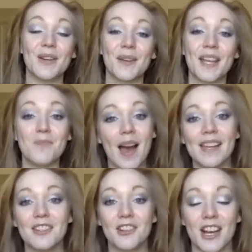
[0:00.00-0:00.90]
In my
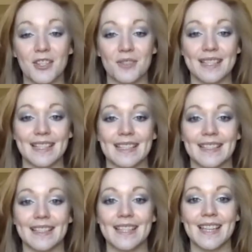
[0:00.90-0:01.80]
undergraduate
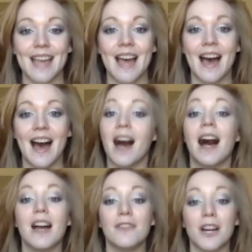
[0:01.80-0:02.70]
studies,
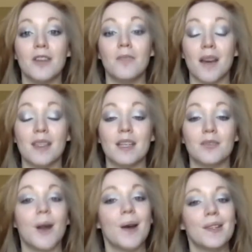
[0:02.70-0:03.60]
I found myself
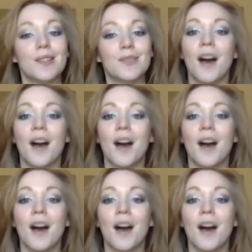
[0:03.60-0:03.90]
lost.